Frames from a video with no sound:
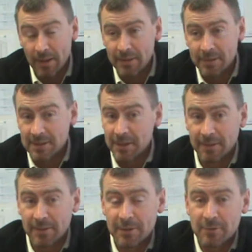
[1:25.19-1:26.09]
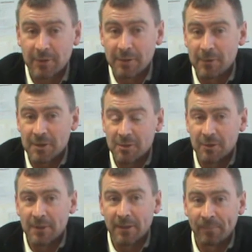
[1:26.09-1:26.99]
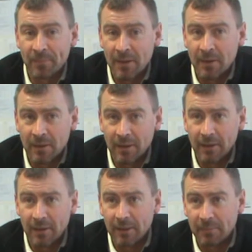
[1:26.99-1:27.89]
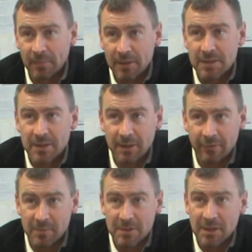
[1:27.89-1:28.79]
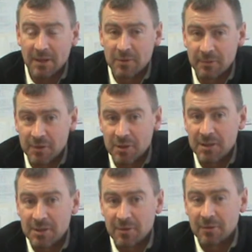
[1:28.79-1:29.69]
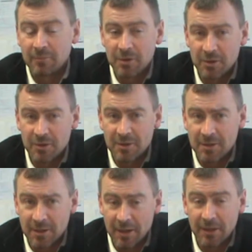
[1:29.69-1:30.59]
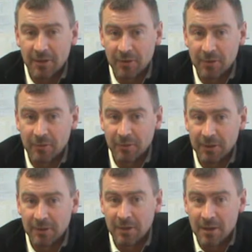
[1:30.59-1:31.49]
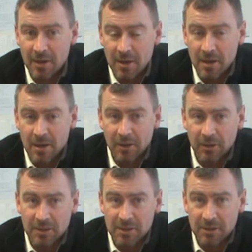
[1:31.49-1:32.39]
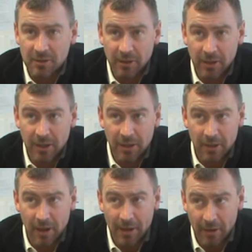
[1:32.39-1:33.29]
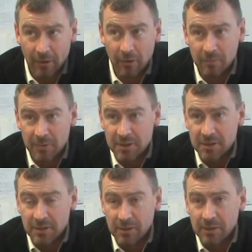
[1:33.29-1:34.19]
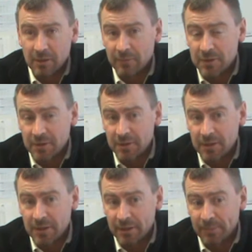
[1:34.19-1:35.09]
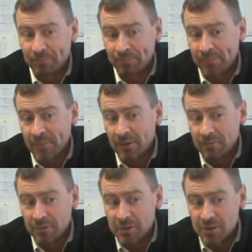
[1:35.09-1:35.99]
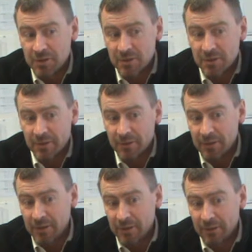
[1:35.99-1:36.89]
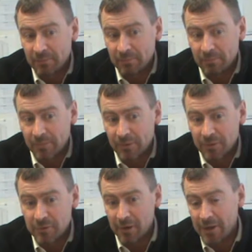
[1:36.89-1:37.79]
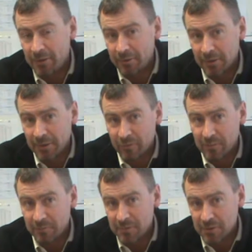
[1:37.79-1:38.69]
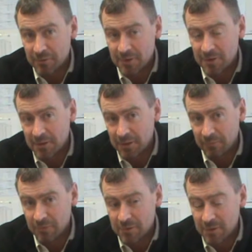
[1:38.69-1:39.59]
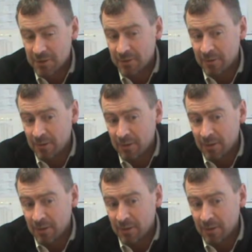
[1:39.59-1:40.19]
Yeah, exactly. That's really what it's all about. It's the government's aim to reduce heating and cooling costs in a home, which obviously reduces the drain on government resources and infrastructure.